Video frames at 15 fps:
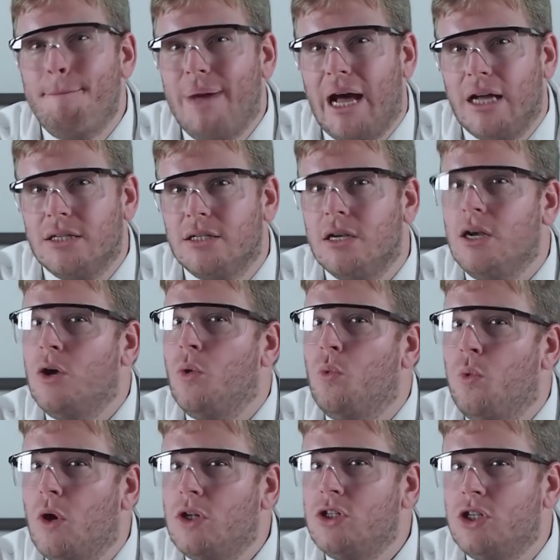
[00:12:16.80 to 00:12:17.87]
But
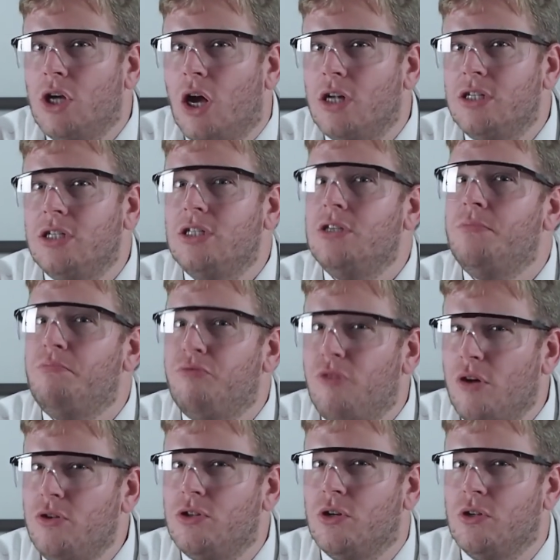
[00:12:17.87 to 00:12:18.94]
what charges do
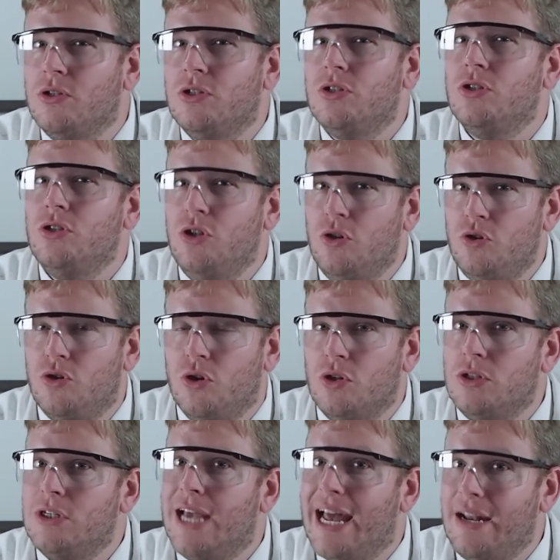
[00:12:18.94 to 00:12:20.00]
protons,
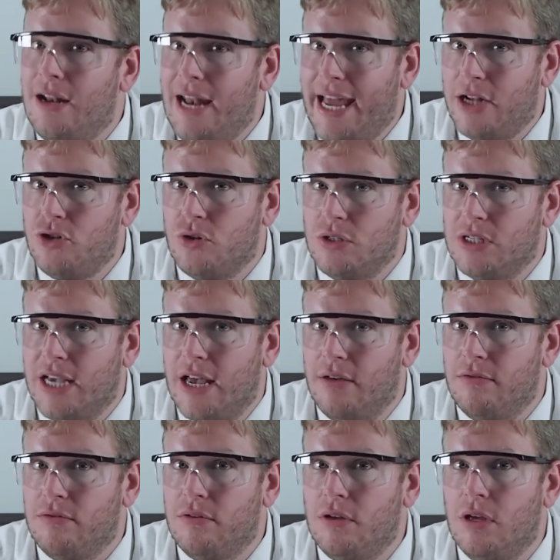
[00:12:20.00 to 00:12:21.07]
neutrons, and electrons
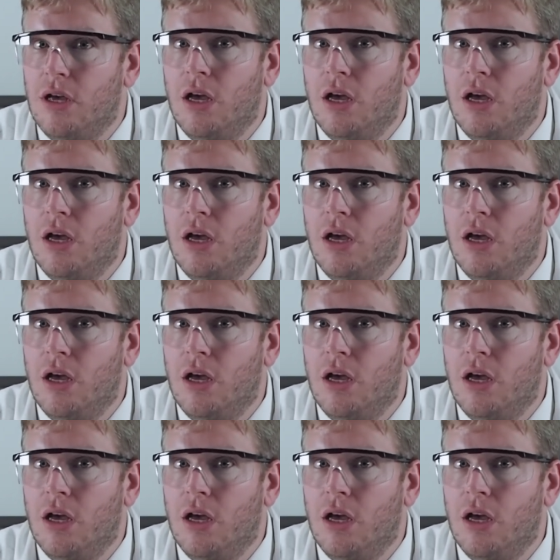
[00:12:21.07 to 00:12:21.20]
have?